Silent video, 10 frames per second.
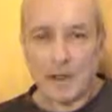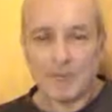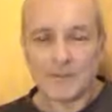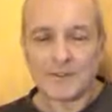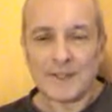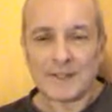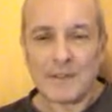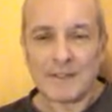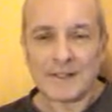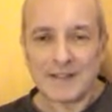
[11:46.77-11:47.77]
and there's a
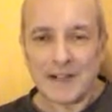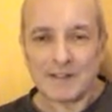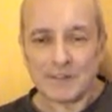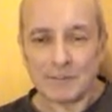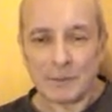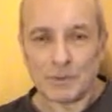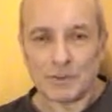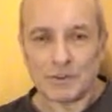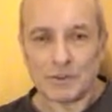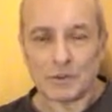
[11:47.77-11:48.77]
dynamic tension
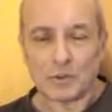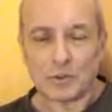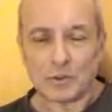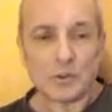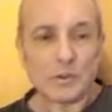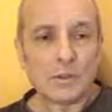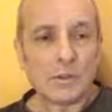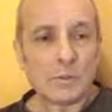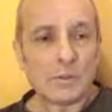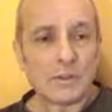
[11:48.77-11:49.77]
between the two
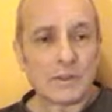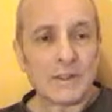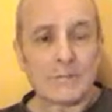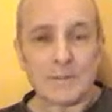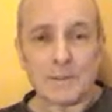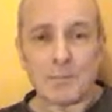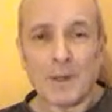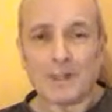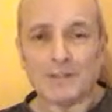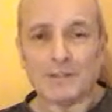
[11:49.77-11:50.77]
which keeps the
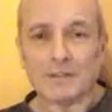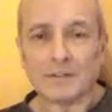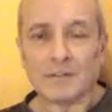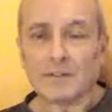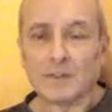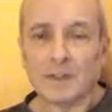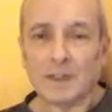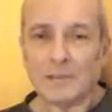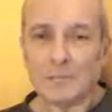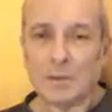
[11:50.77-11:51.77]
mind
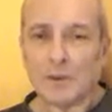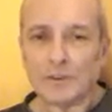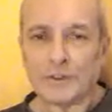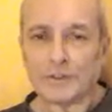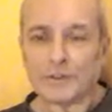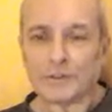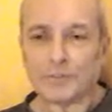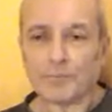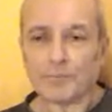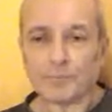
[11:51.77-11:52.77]
in bondage.
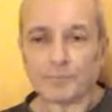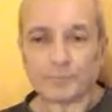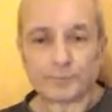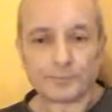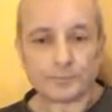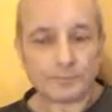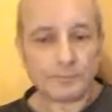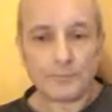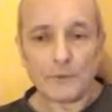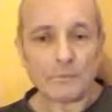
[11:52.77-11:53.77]

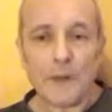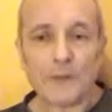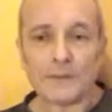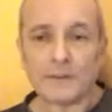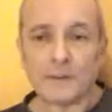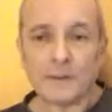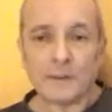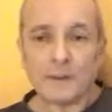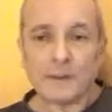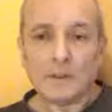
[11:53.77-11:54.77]
But
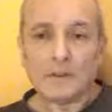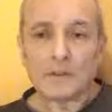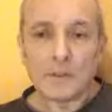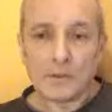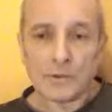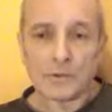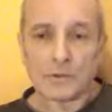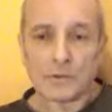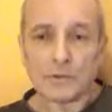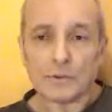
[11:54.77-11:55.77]
there's
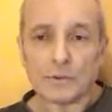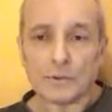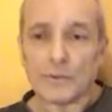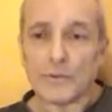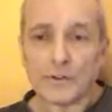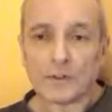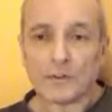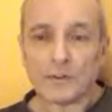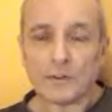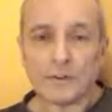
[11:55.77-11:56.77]
also the
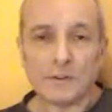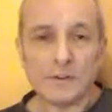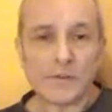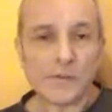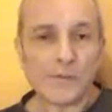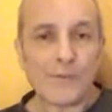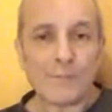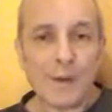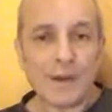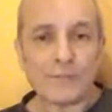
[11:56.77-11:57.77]
third
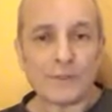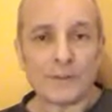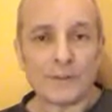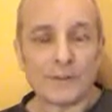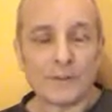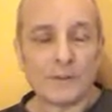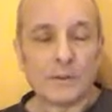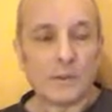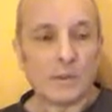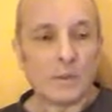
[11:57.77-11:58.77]
svabhava,
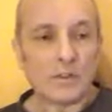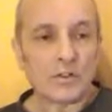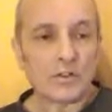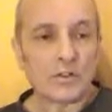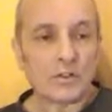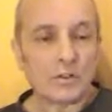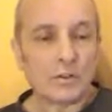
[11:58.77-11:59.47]
which